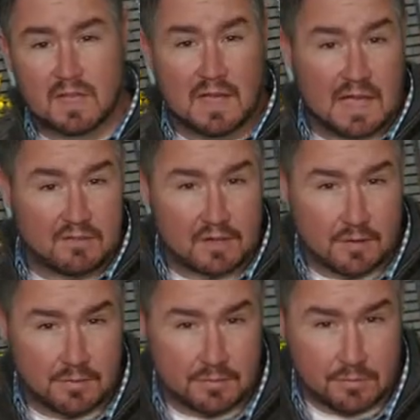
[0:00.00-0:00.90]
Having a
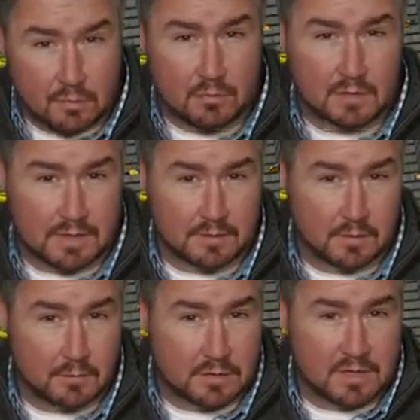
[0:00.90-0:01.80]
tool like the
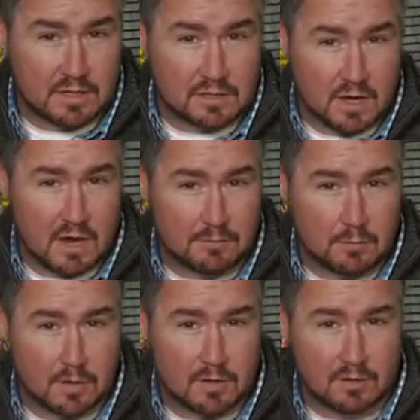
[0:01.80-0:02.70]
3D
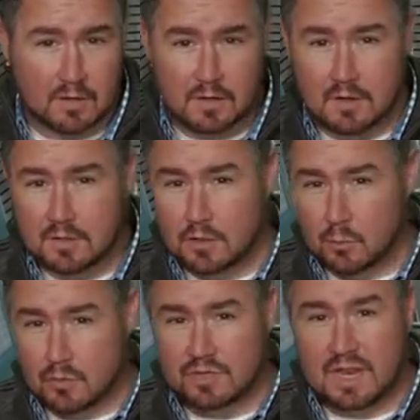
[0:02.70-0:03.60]
software to
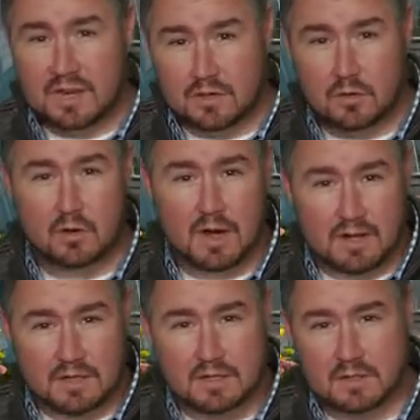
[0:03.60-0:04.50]
present your
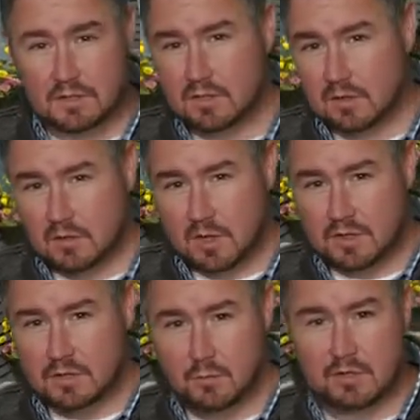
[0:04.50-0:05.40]
ideas to your
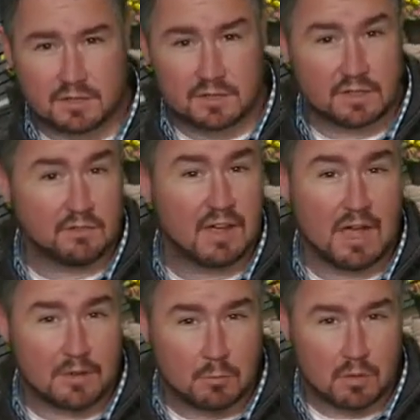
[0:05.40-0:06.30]
customers is
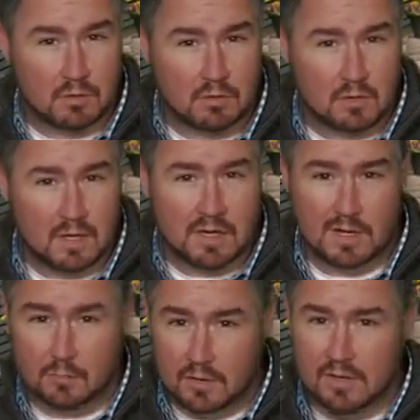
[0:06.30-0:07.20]
invaluable.
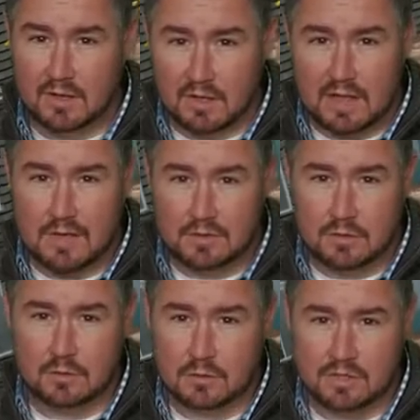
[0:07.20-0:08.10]
It really allows
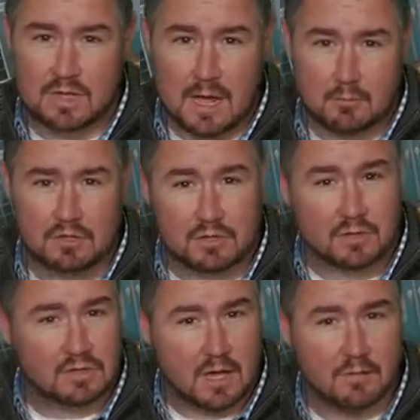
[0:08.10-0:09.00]
you to establish
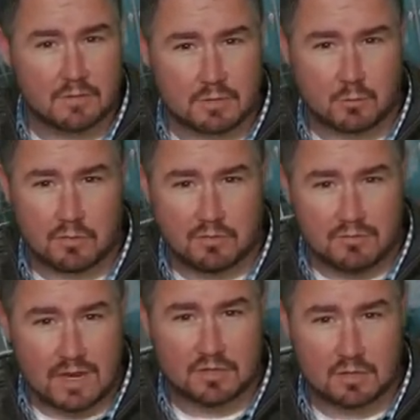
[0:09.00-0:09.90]
yourself as a
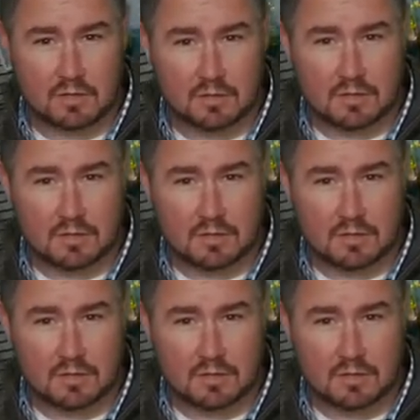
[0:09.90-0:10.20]
professional.